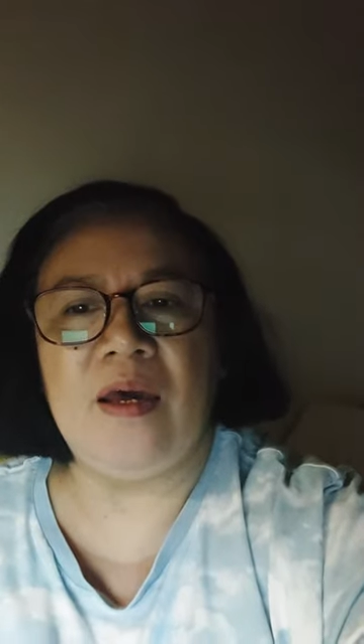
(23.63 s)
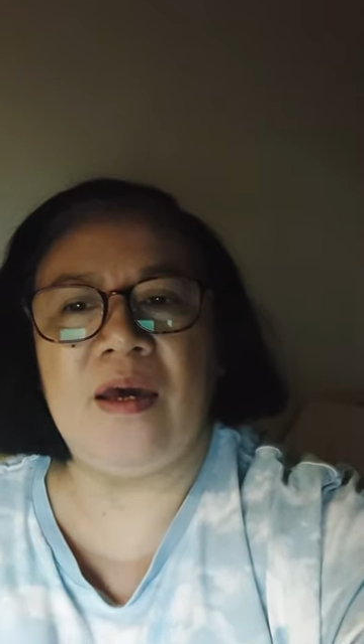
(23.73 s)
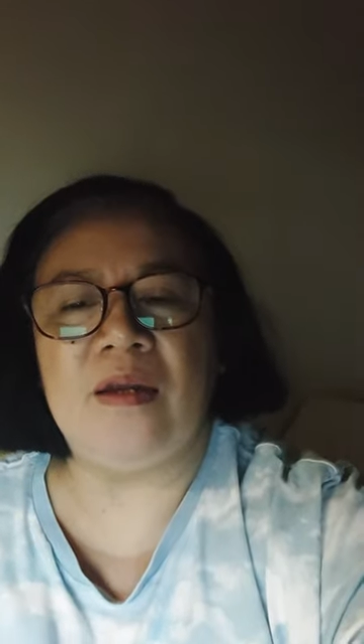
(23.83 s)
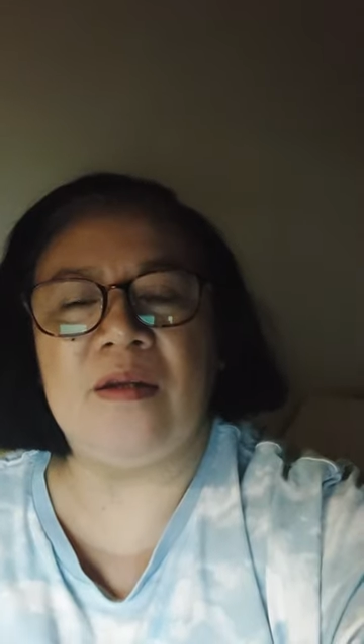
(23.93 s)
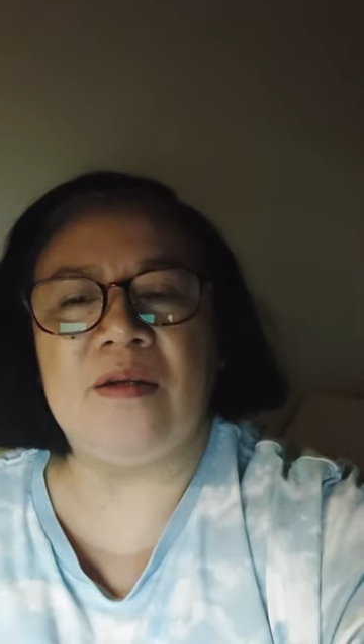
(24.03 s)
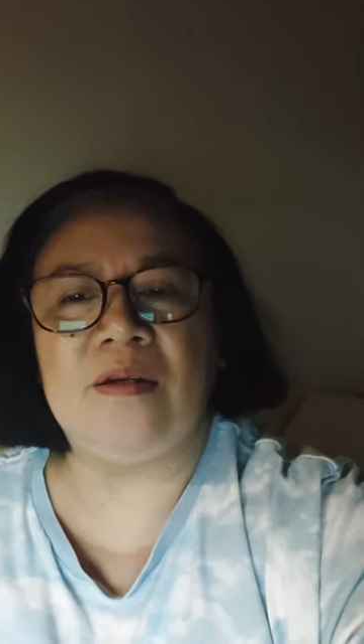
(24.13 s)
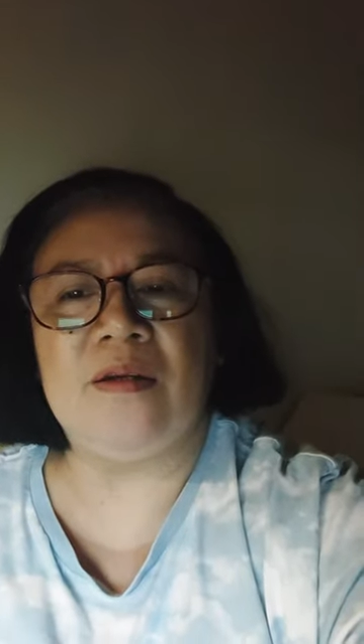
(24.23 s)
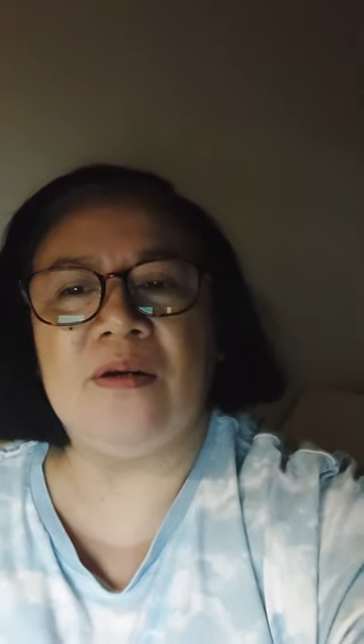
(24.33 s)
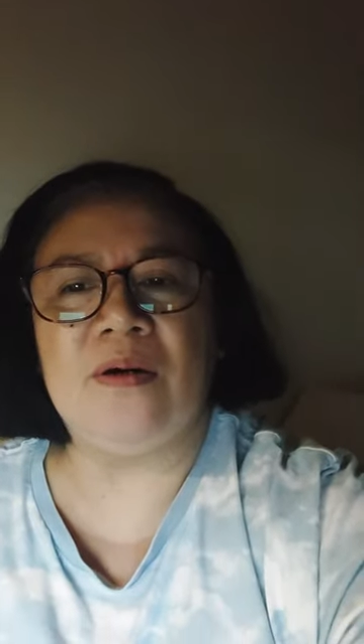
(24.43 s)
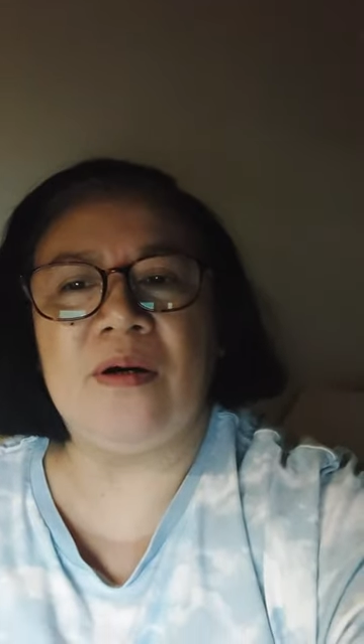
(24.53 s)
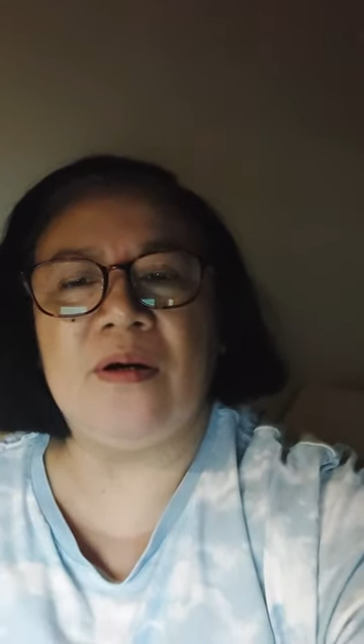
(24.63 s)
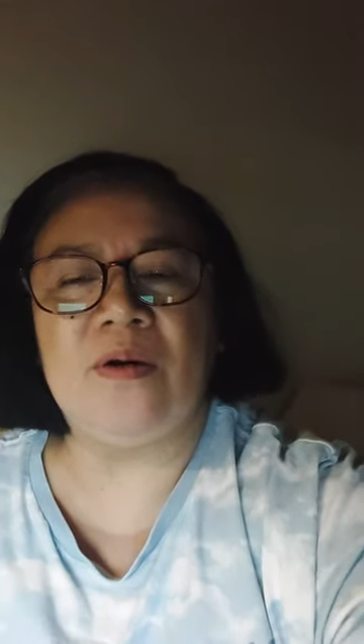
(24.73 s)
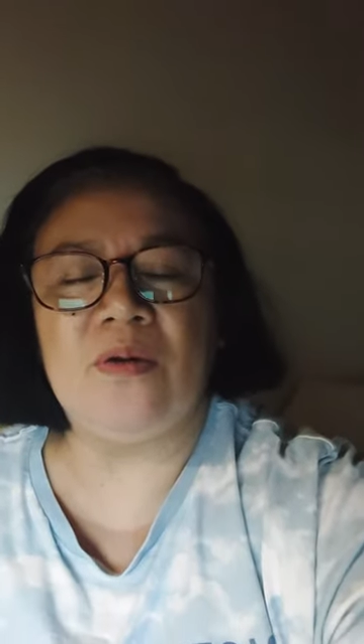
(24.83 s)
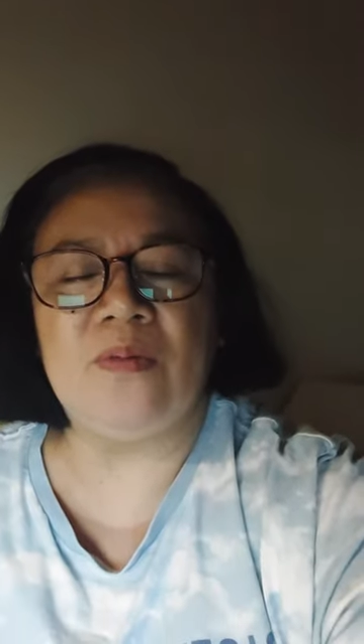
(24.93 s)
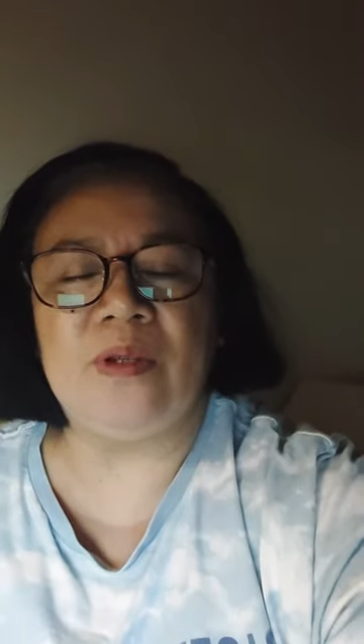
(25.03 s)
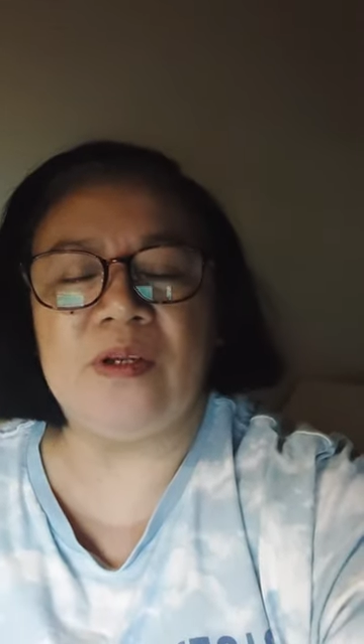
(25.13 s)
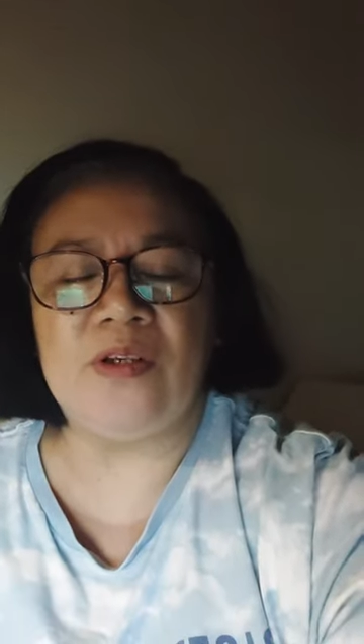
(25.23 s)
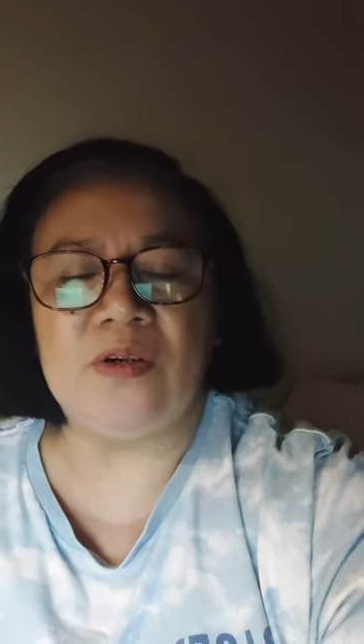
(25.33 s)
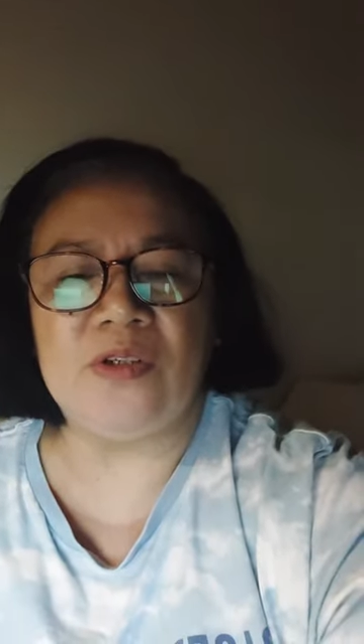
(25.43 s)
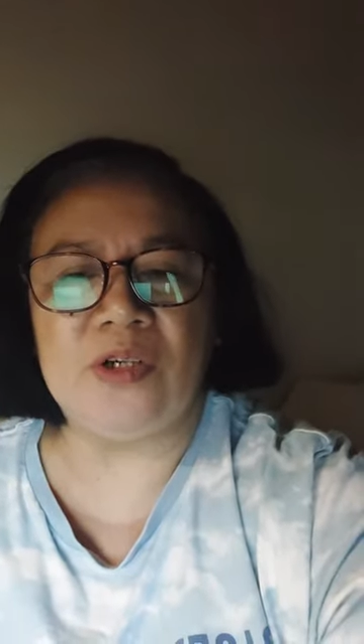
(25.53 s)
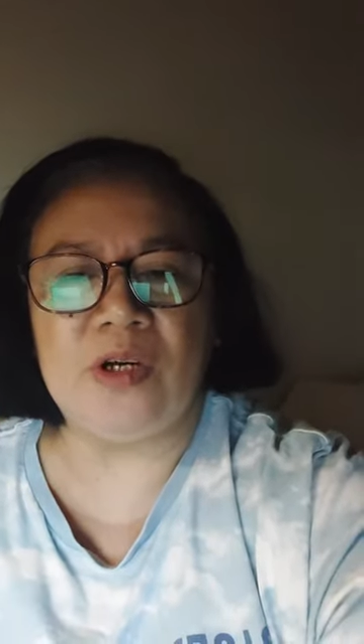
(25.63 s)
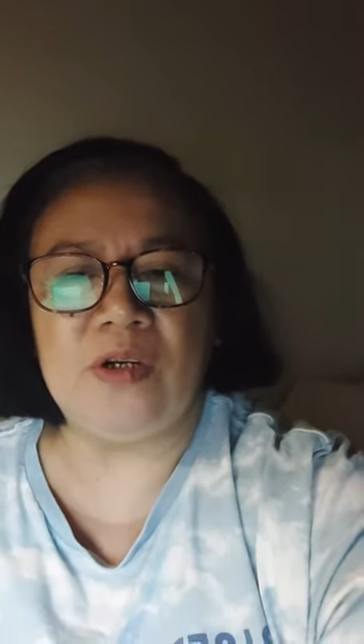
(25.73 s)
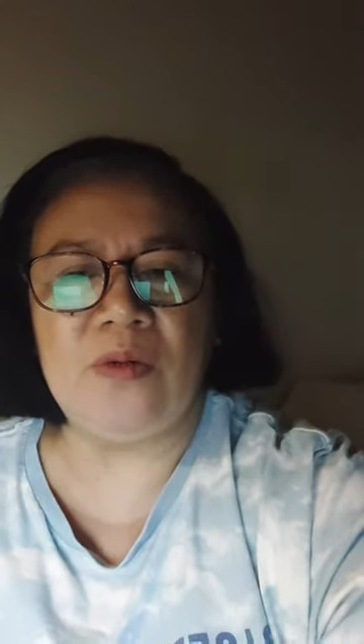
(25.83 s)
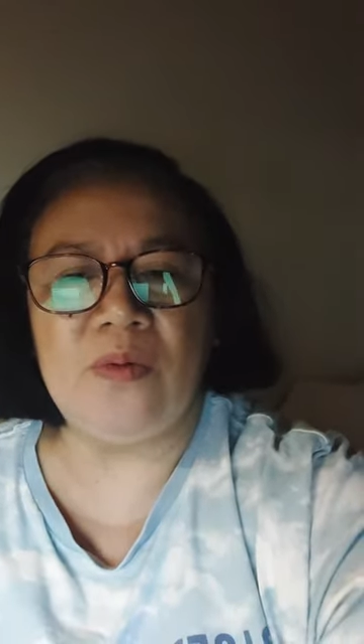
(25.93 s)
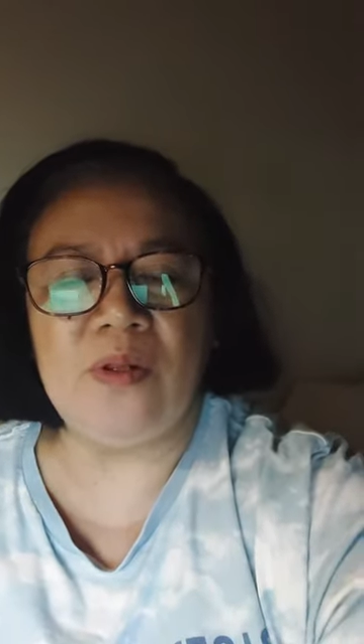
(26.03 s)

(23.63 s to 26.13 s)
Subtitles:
And I hope that your channel